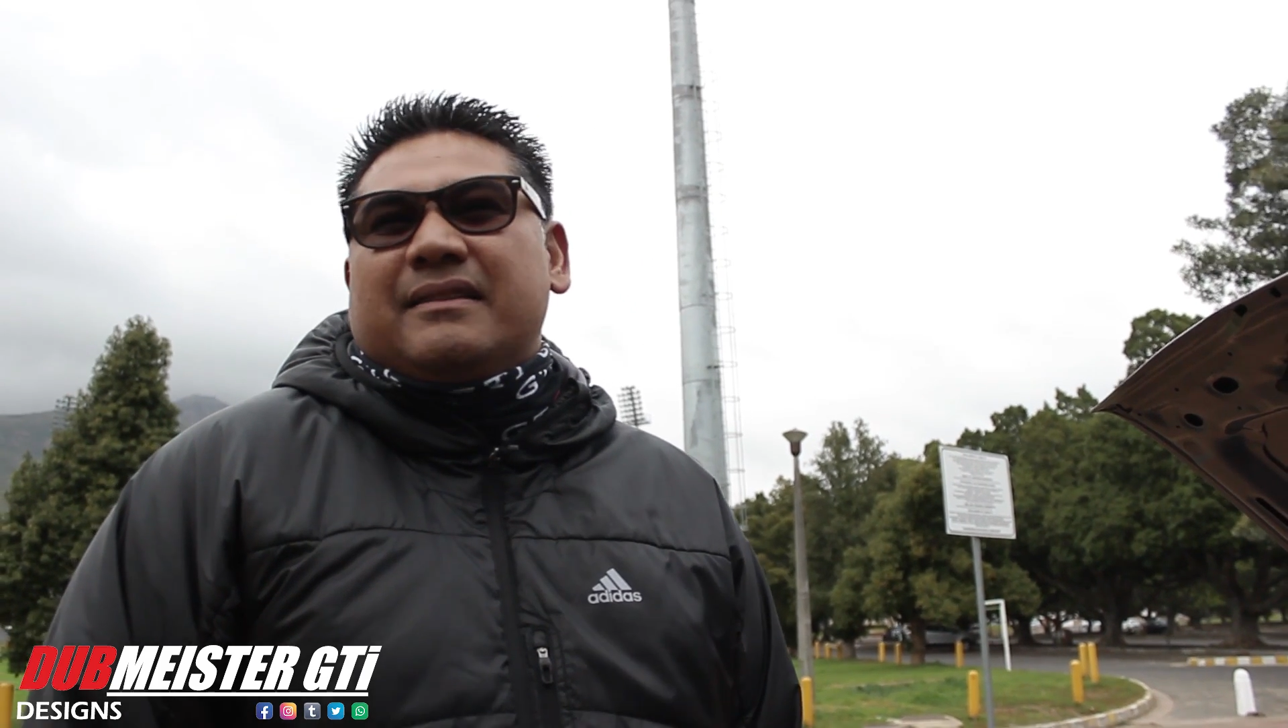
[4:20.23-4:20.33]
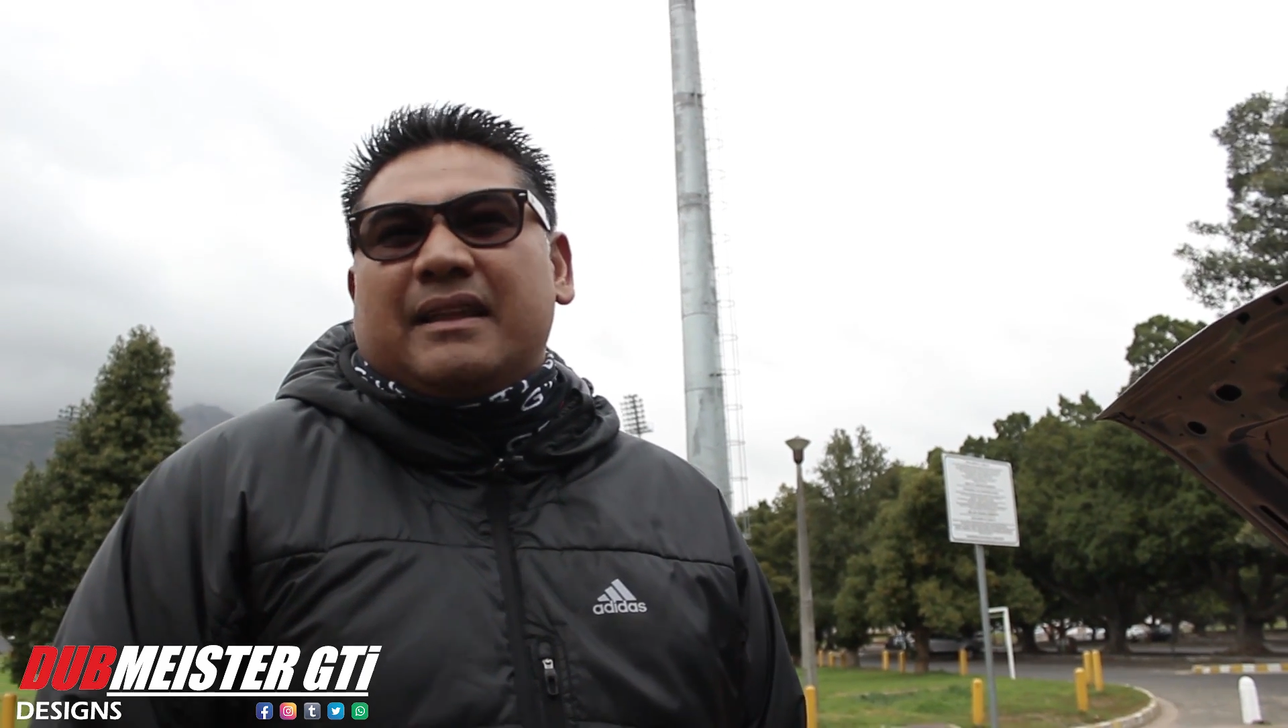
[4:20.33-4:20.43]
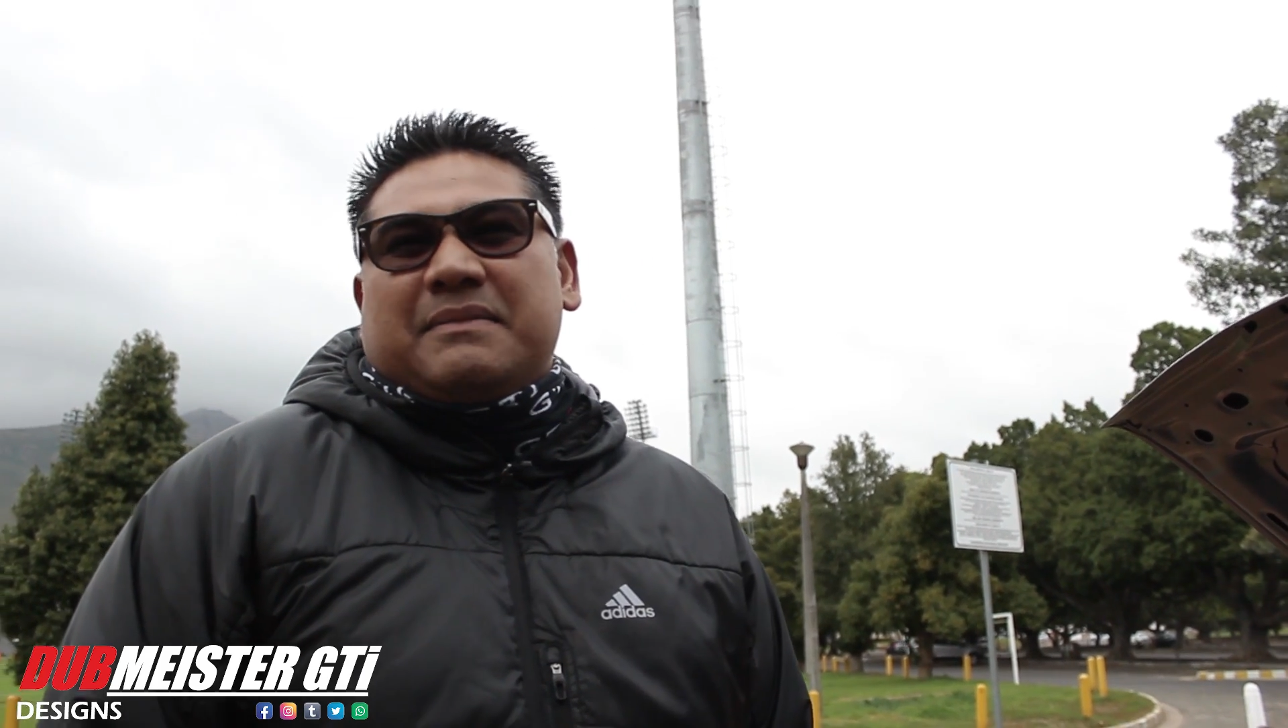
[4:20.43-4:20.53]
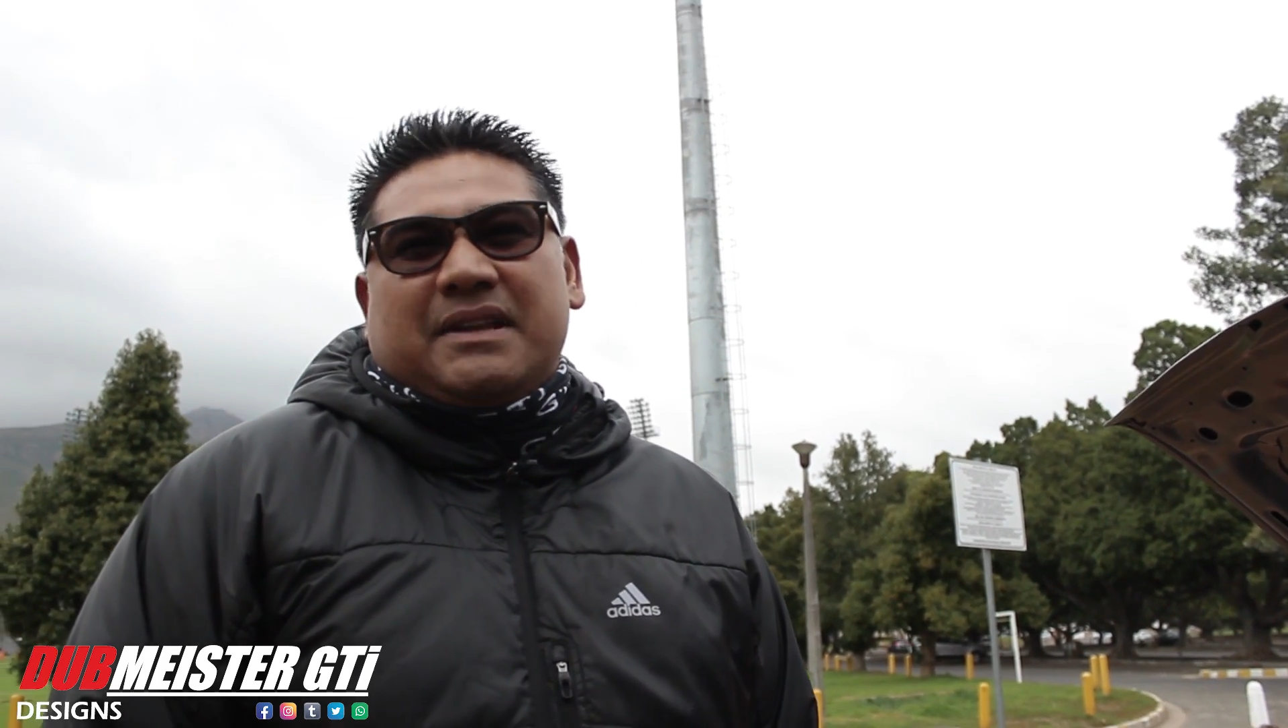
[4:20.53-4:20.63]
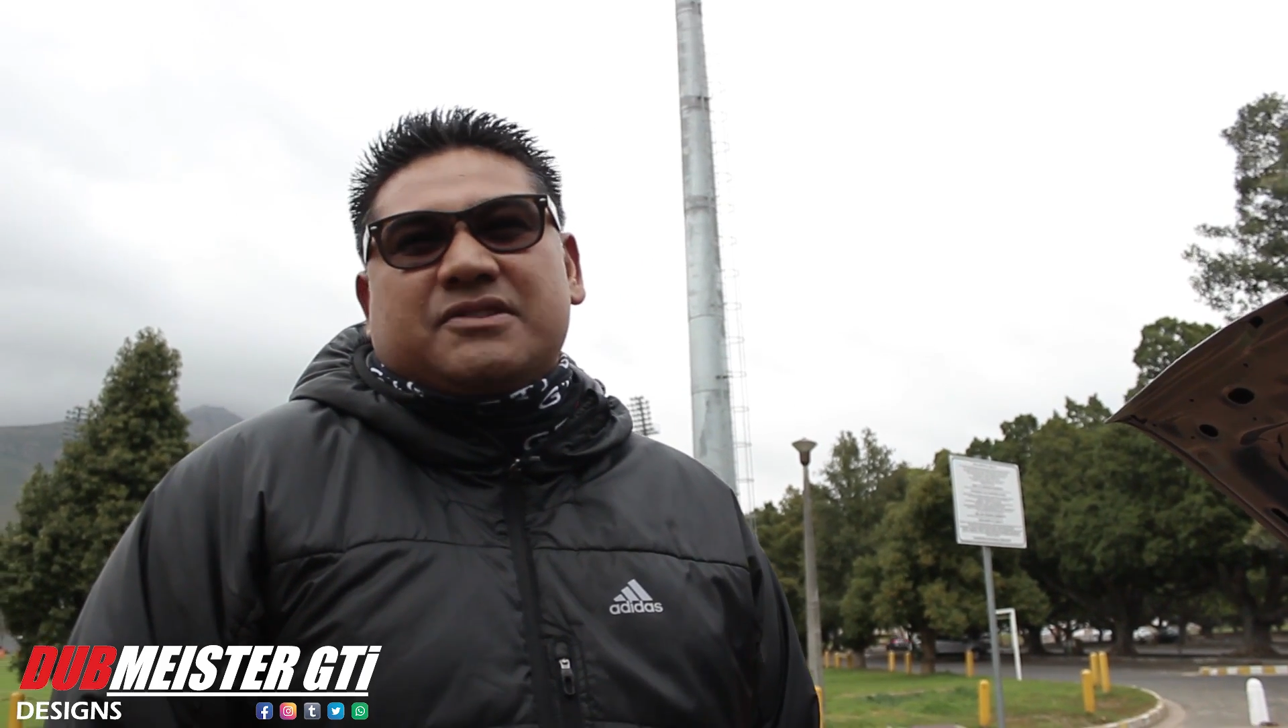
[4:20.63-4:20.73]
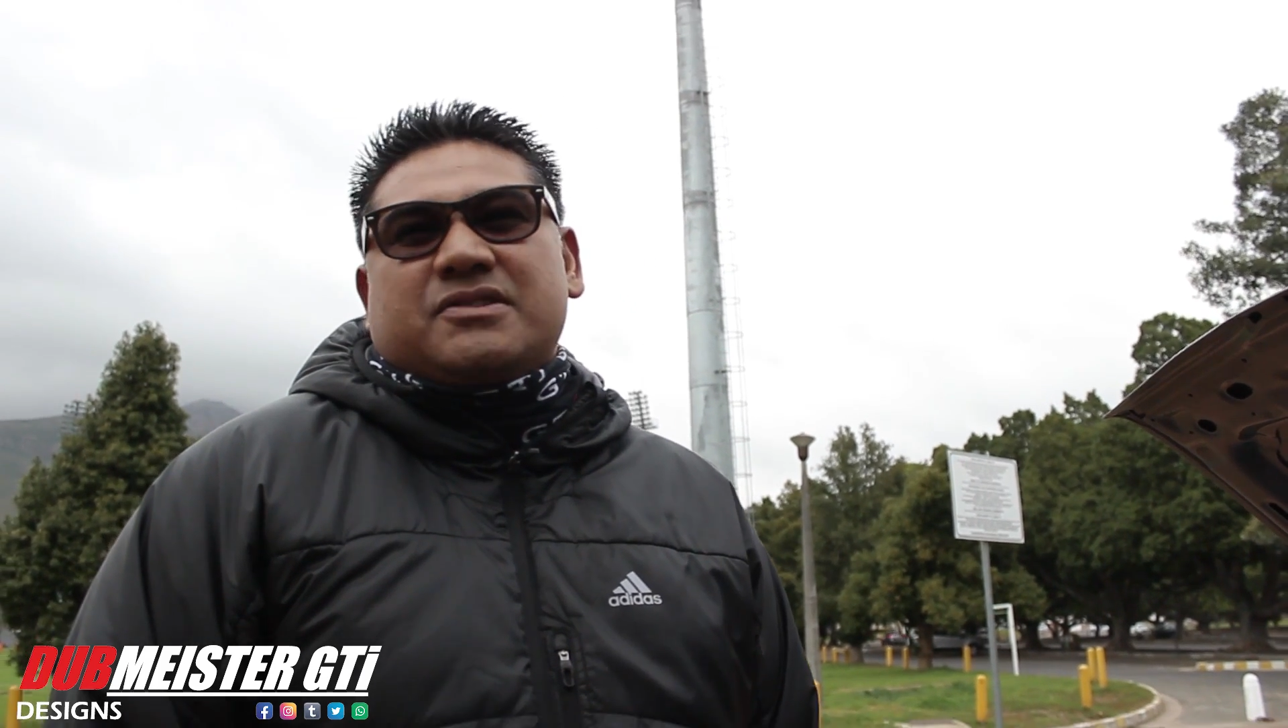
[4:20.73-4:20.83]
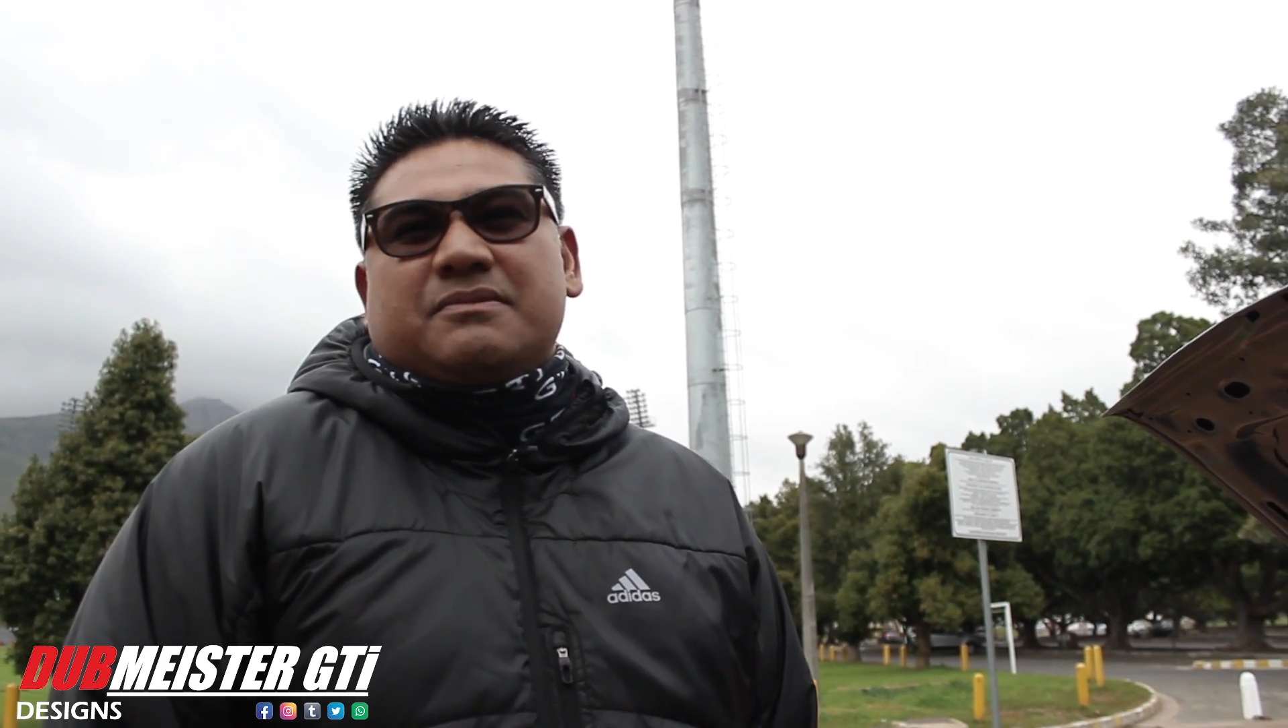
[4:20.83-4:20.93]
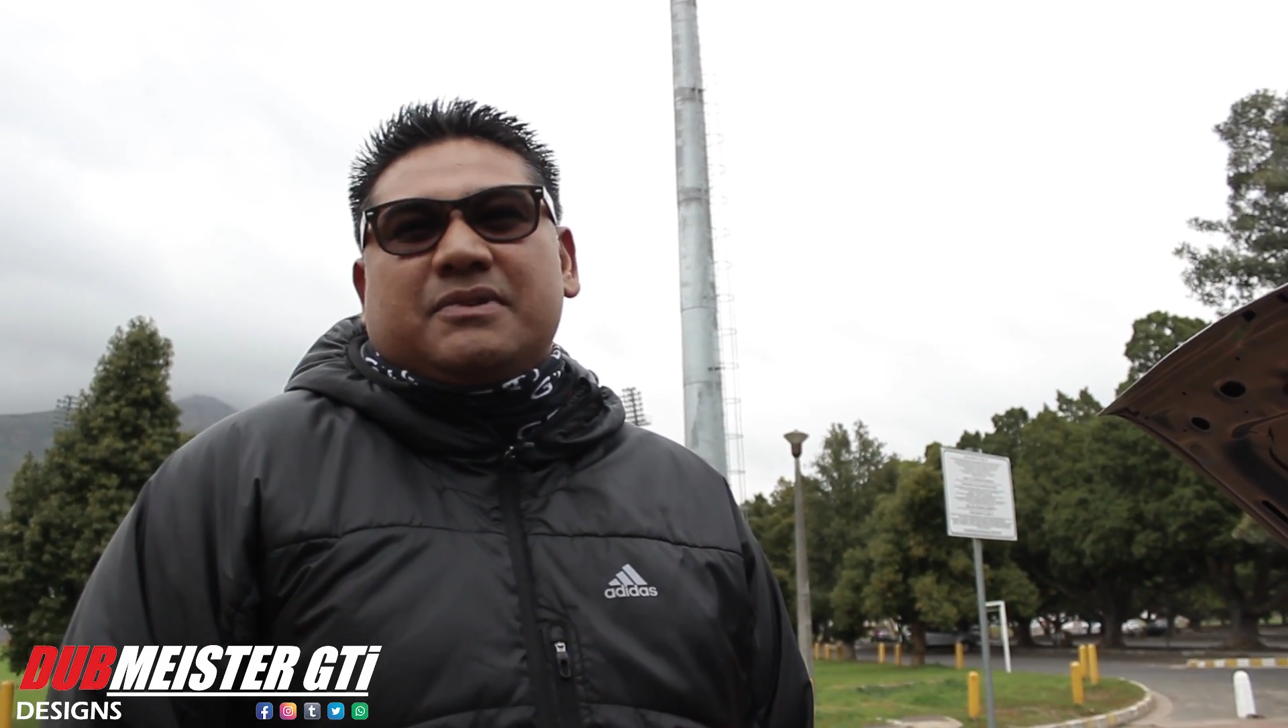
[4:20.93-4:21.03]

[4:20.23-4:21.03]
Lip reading: that much,